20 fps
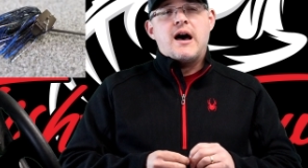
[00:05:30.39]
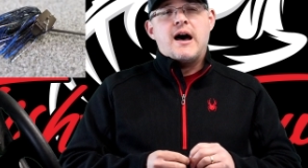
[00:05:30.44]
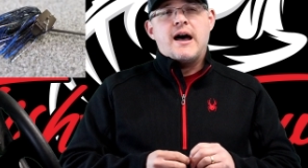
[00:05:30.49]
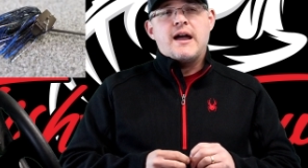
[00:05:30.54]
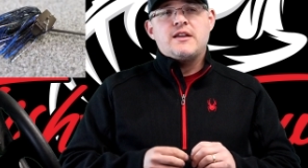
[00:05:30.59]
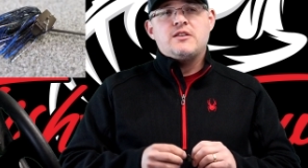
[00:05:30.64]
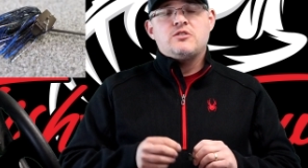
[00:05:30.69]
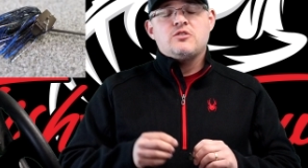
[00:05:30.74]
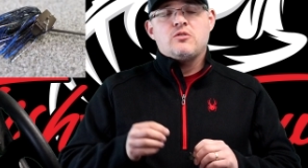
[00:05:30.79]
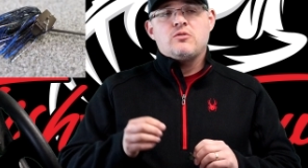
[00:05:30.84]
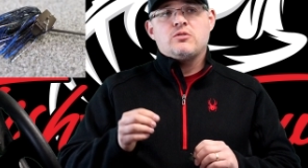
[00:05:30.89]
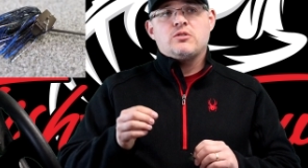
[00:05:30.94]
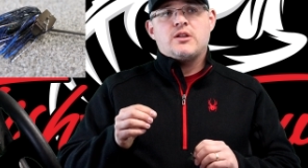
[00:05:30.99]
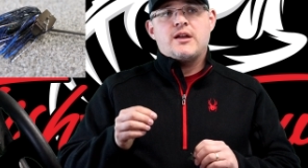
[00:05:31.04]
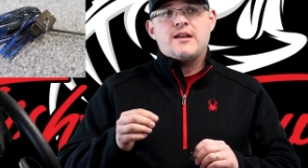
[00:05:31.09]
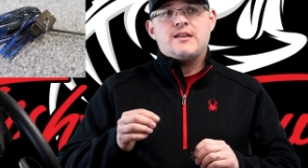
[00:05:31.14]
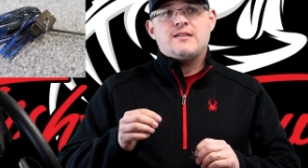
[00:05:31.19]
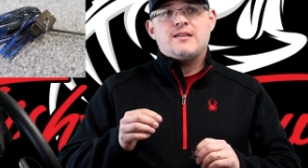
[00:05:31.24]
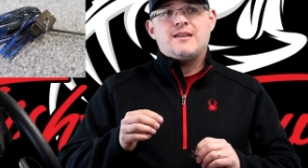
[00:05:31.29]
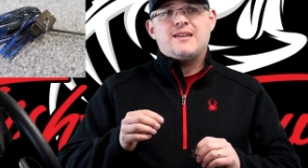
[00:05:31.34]
I don't
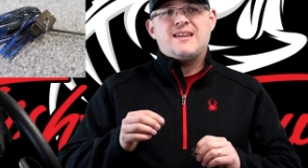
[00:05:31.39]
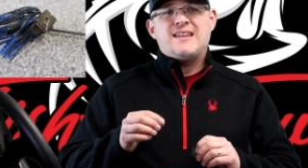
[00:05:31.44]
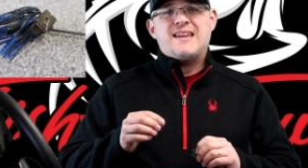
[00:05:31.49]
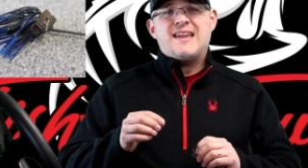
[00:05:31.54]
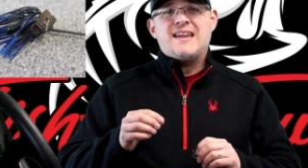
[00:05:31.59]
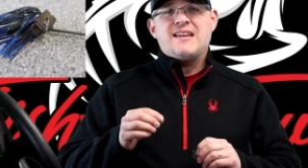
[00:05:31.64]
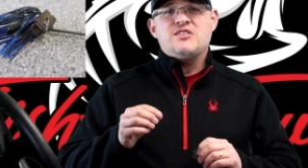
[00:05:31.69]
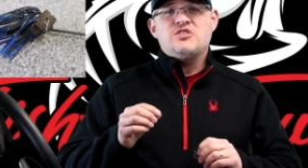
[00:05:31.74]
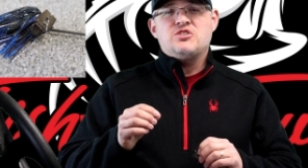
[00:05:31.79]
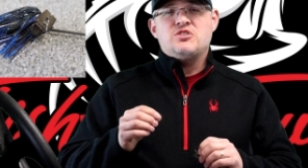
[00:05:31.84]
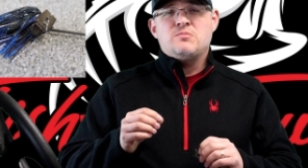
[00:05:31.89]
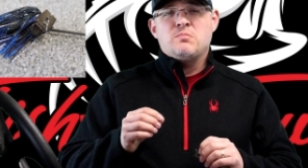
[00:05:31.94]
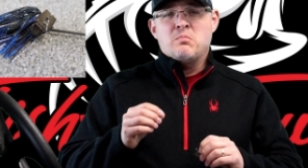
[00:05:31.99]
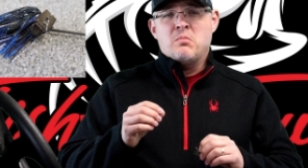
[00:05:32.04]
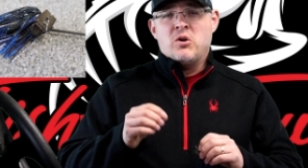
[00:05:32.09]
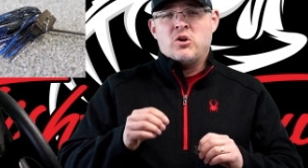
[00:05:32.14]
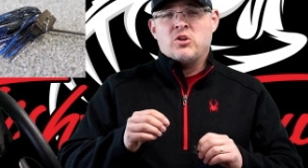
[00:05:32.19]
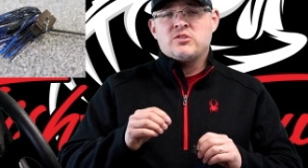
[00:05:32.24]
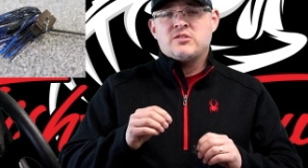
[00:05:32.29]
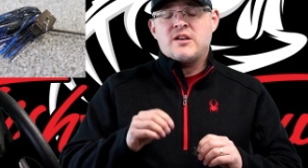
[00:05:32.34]
like to get a
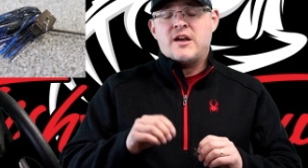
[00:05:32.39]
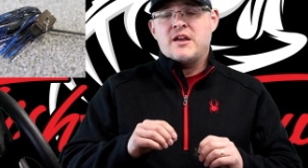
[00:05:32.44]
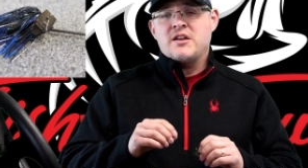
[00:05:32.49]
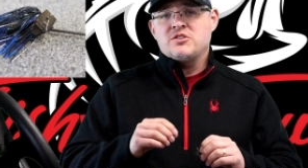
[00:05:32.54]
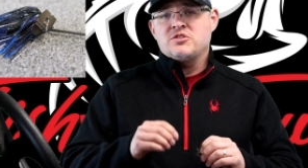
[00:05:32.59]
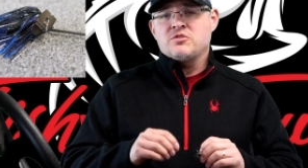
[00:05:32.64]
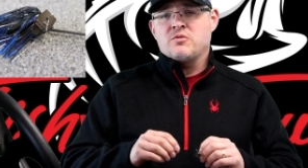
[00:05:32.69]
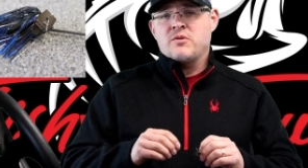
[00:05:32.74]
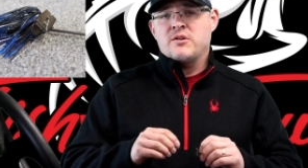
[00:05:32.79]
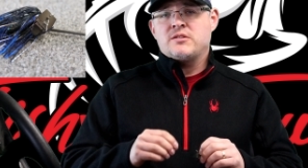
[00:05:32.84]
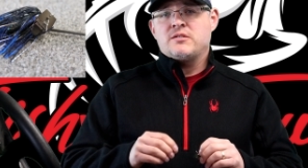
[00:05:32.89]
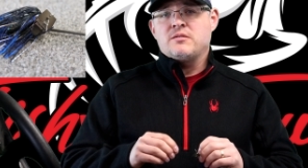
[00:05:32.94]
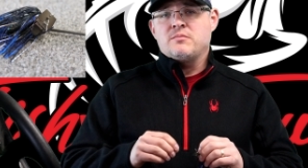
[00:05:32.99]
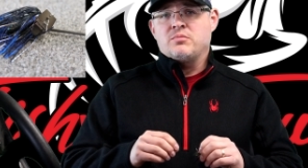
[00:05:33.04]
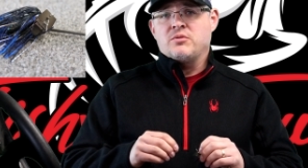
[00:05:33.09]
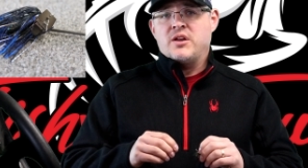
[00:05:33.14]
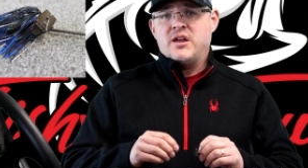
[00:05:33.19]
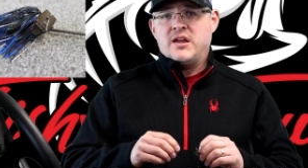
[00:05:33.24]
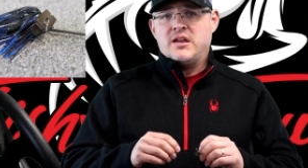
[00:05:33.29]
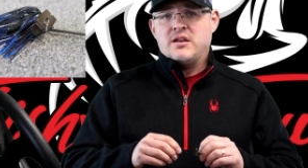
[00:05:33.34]
multi-jointed
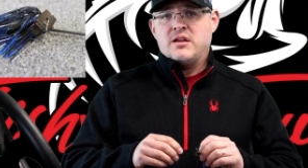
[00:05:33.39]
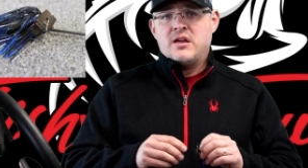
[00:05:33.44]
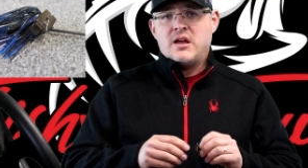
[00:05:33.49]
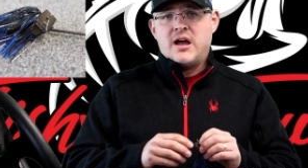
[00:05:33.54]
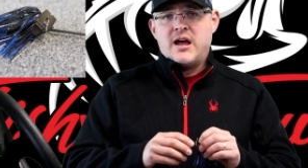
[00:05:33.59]
blade.